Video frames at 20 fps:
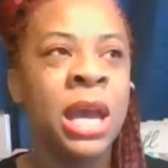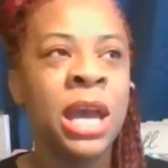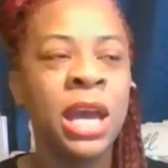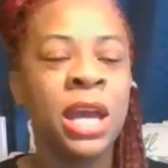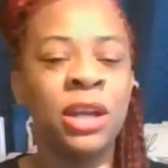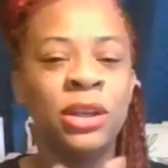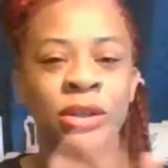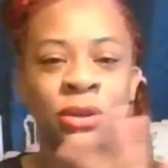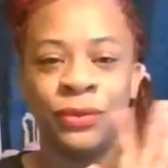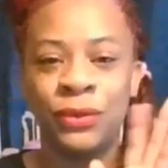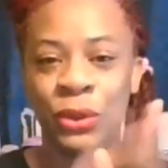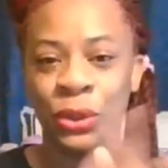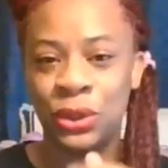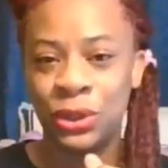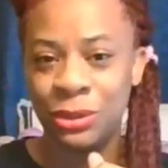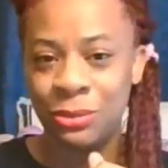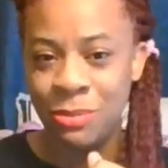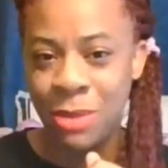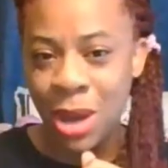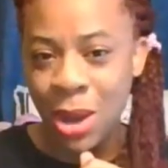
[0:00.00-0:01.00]
interview
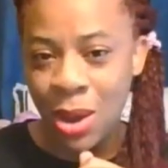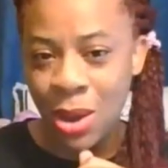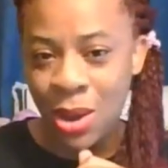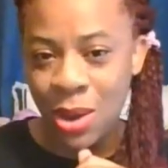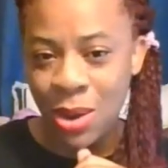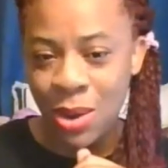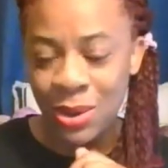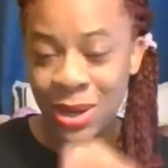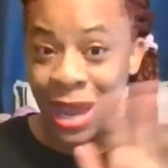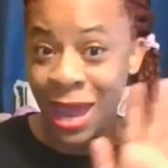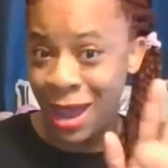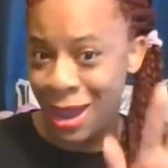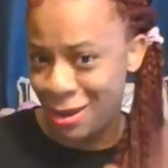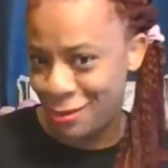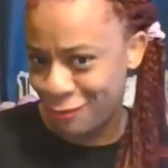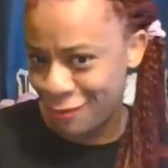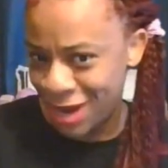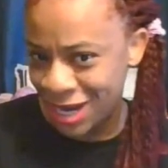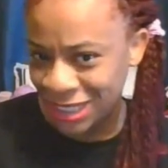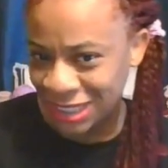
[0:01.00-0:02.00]
Simone
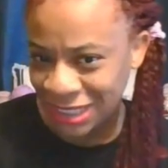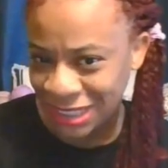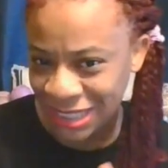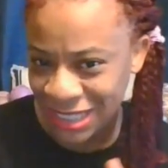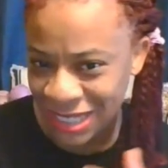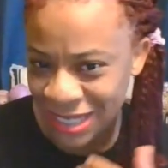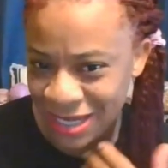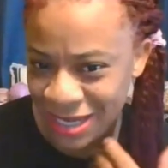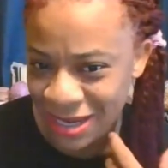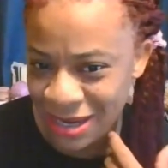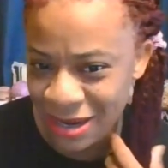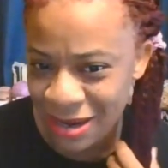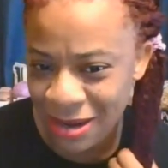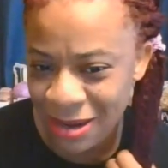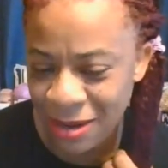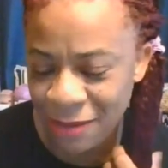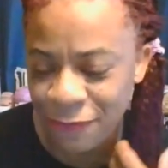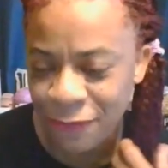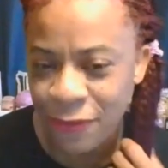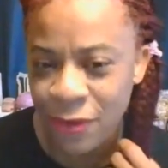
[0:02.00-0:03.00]
and
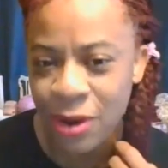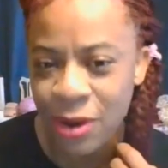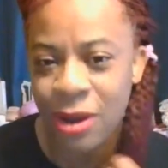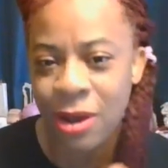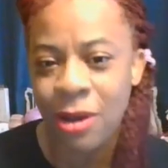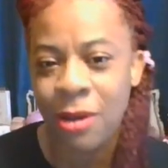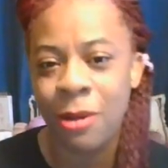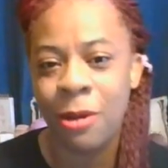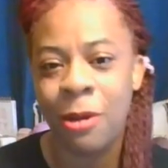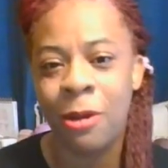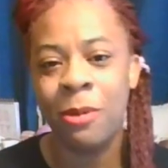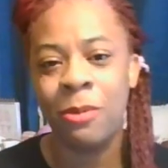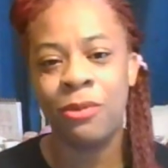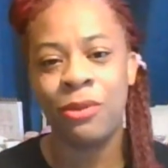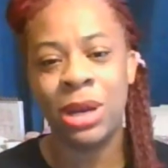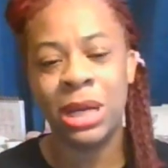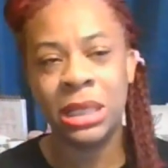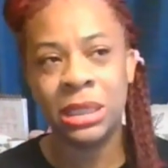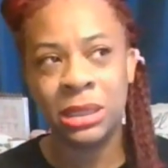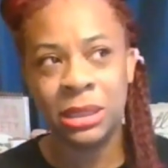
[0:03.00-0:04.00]
Rashid from
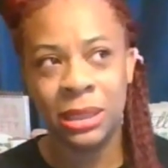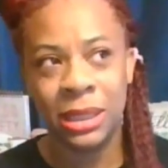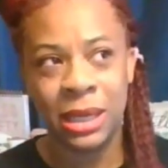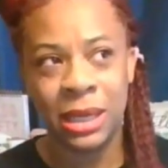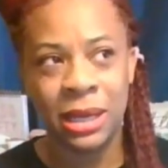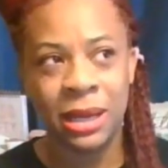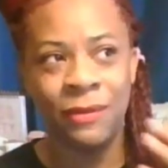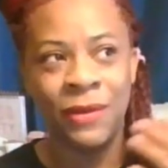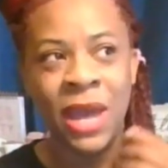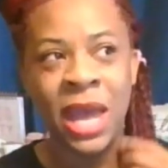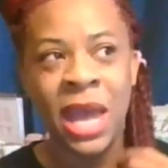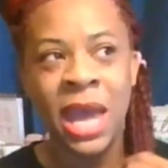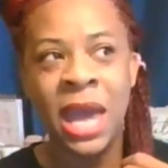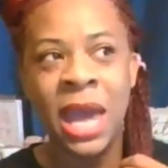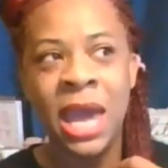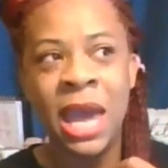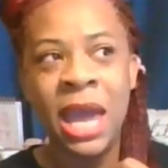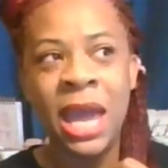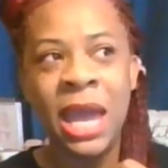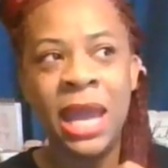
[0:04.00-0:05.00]
Ready to Love.
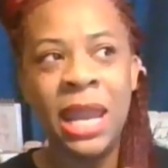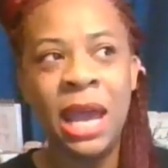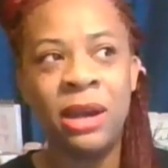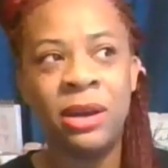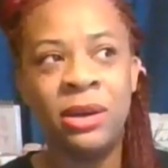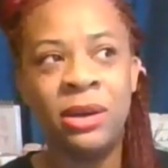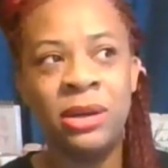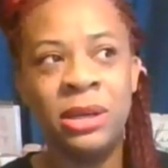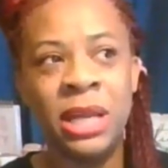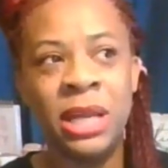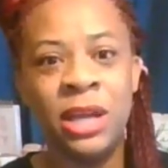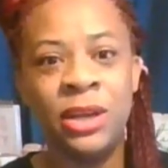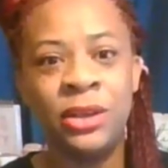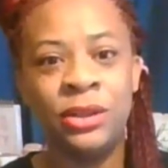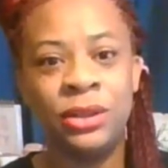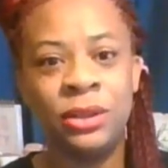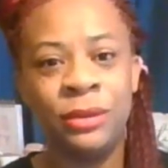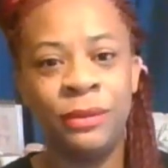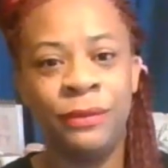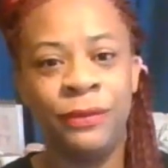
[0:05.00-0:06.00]
And I could
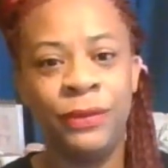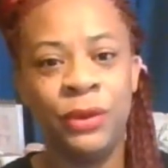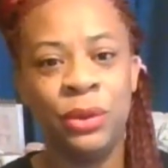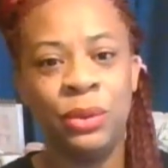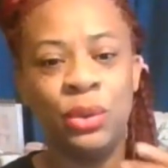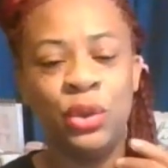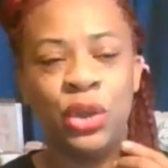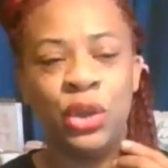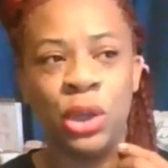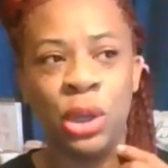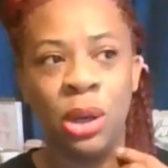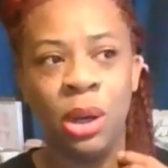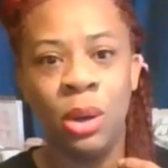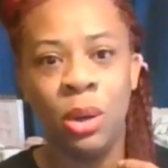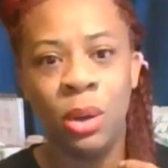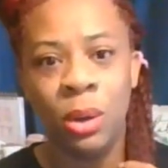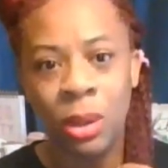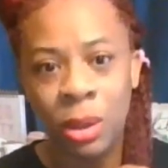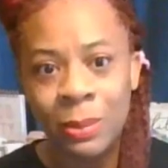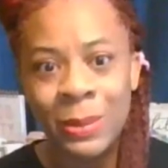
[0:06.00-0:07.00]
interview
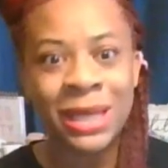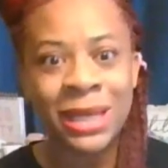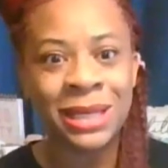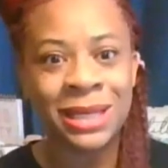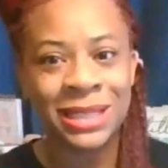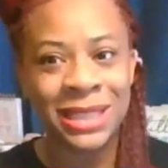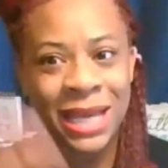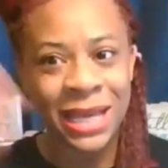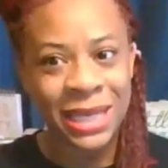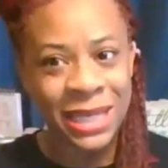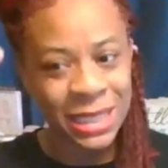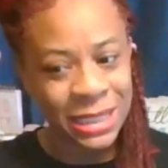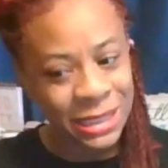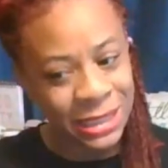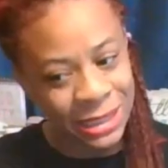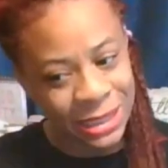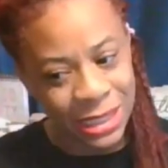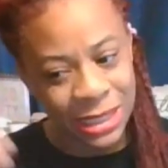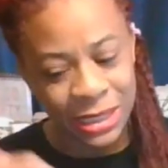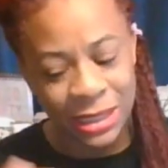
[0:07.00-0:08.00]
Joel because I can
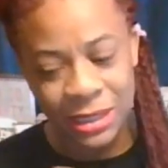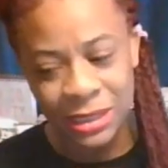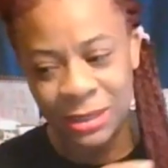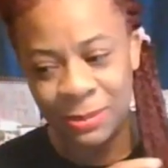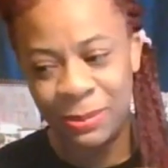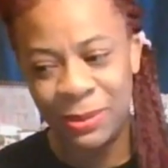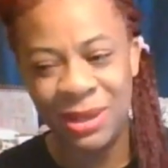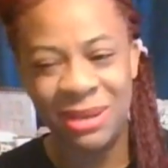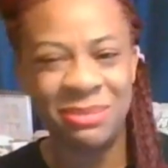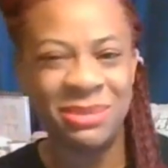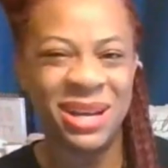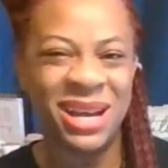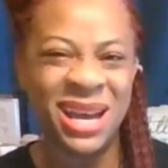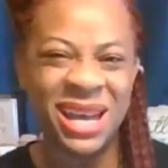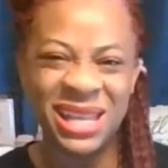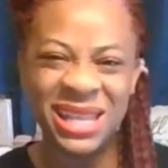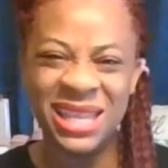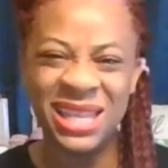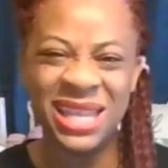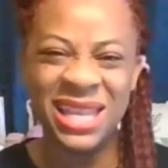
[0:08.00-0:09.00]
see his point. But
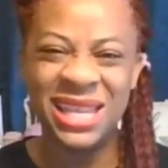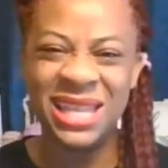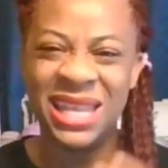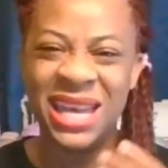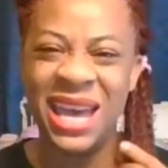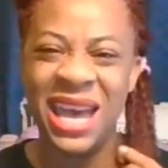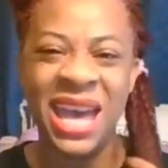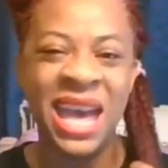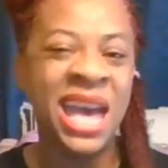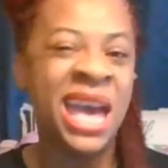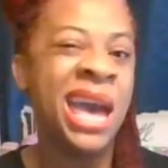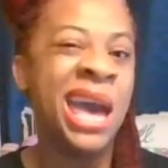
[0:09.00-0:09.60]
other than that,